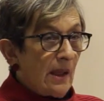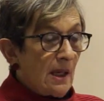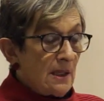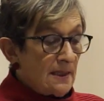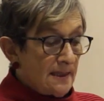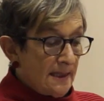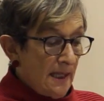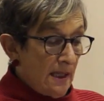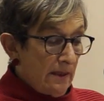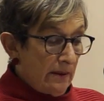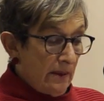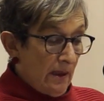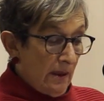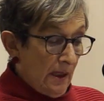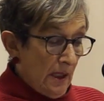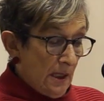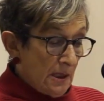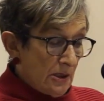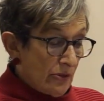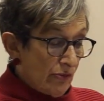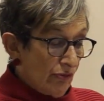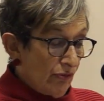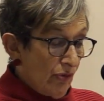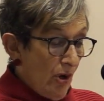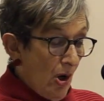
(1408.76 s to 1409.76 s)
They said that
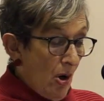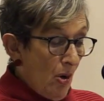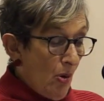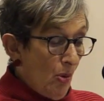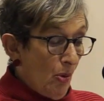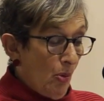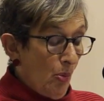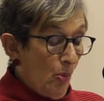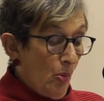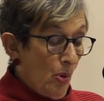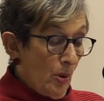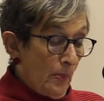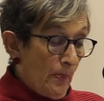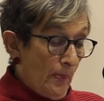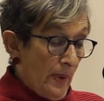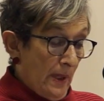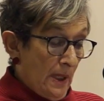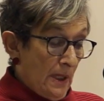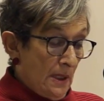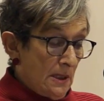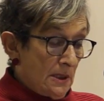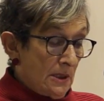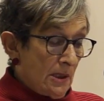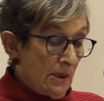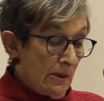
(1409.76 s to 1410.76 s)
its role would
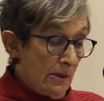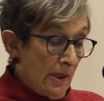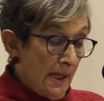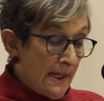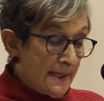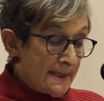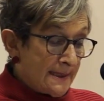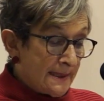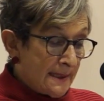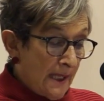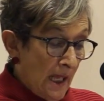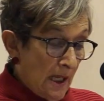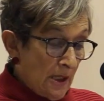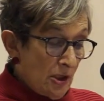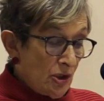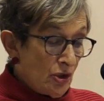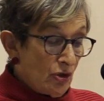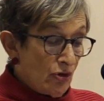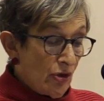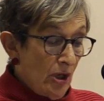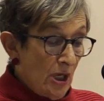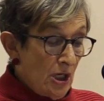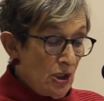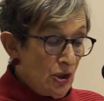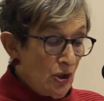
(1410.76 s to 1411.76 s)
be to
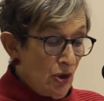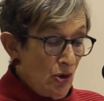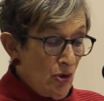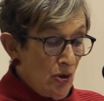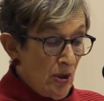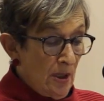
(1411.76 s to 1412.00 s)
extend trade